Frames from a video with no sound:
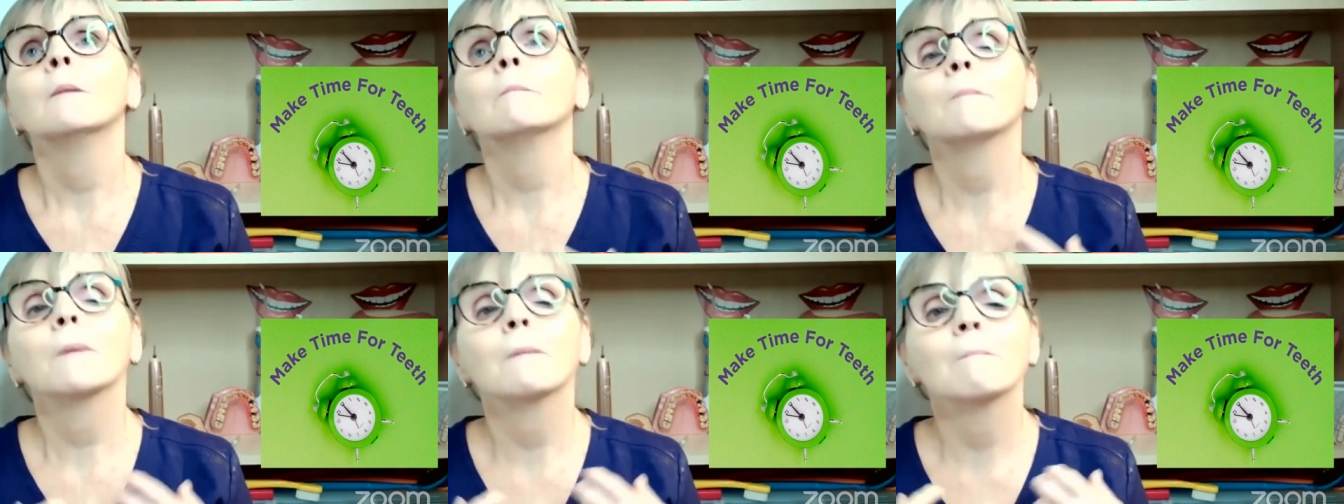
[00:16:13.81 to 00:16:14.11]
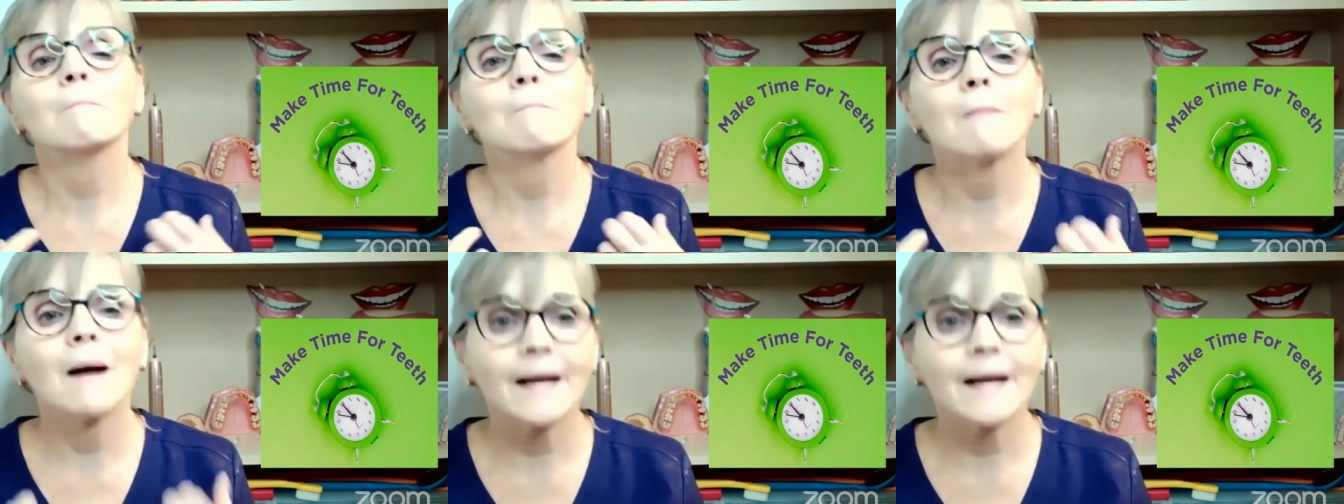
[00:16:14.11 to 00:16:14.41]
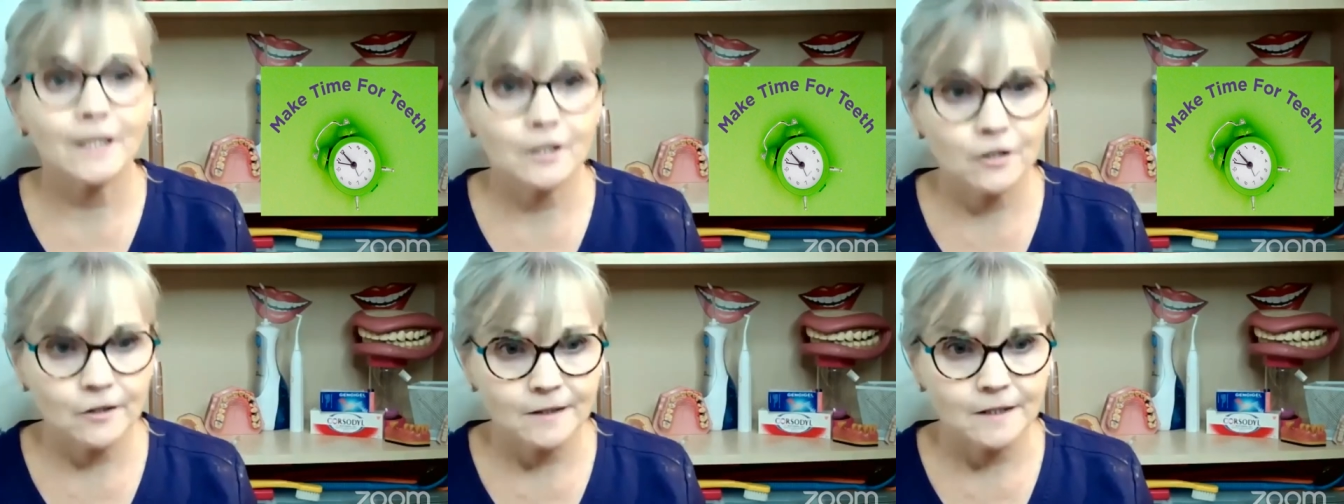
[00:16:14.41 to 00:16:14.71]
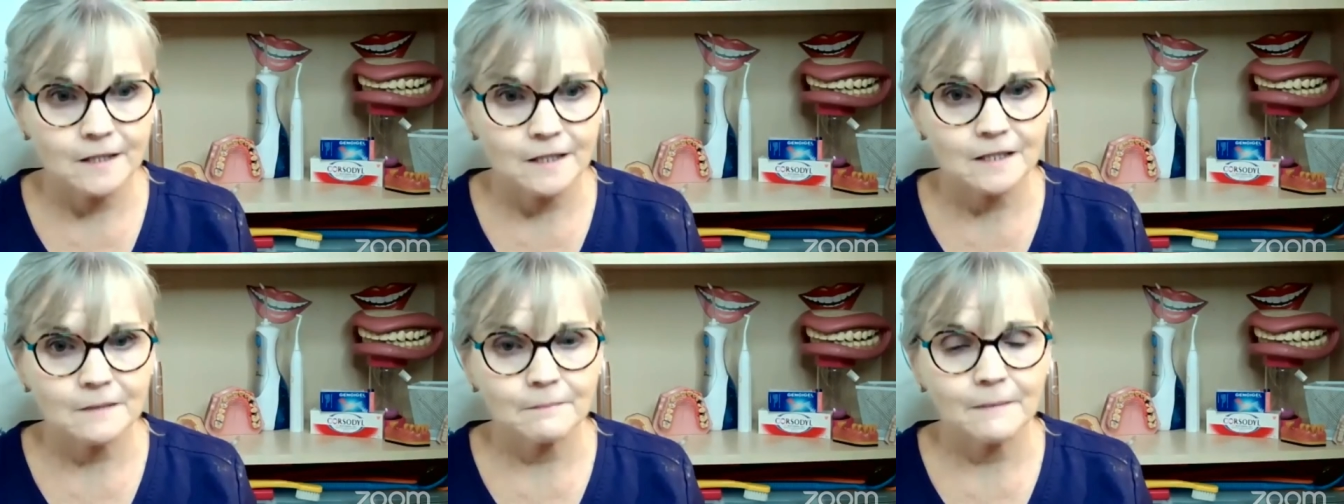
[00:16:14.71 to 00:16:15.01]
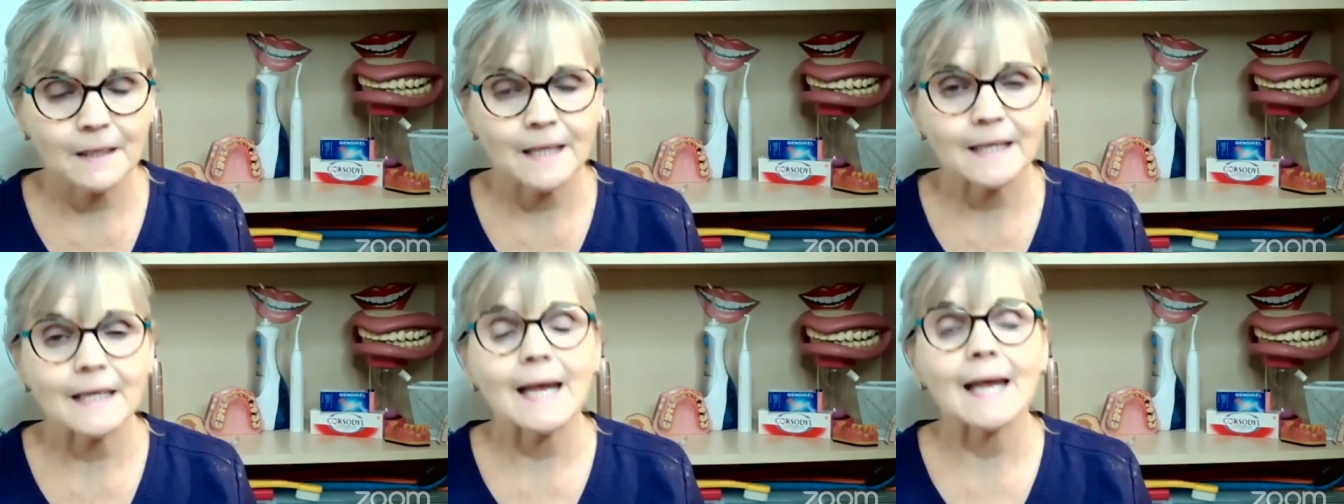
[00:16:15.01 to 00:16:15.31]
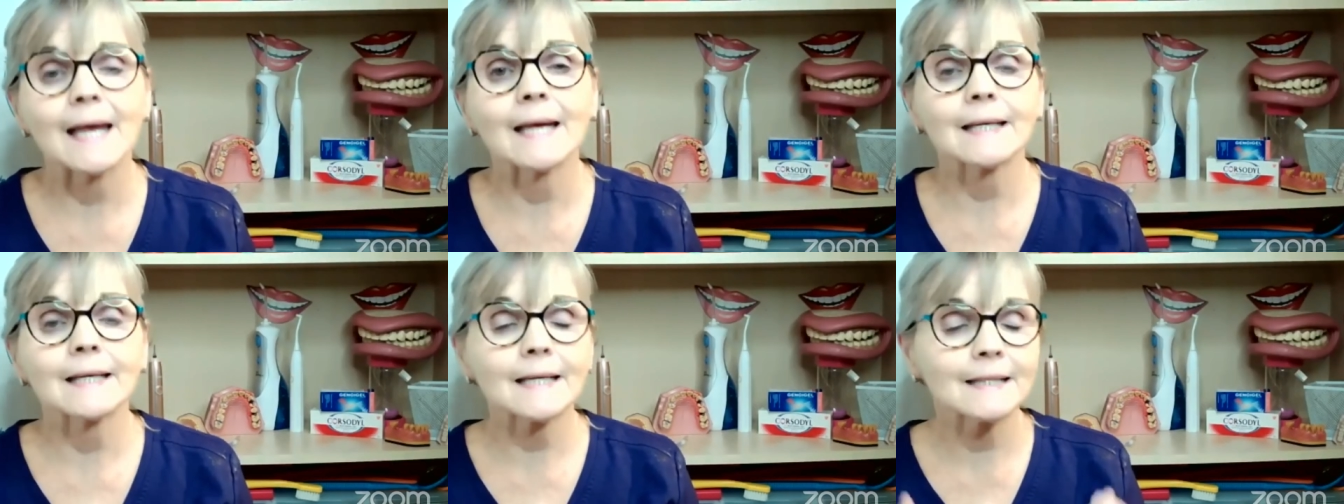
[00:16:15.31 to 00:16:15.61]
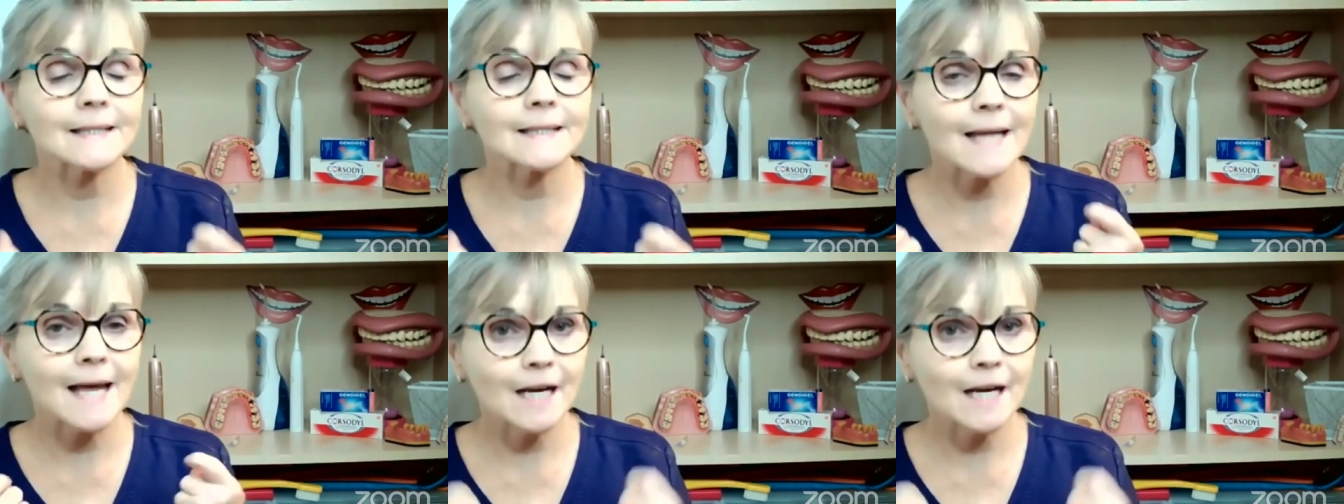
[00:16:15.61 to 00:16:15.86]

But my goodness me, it can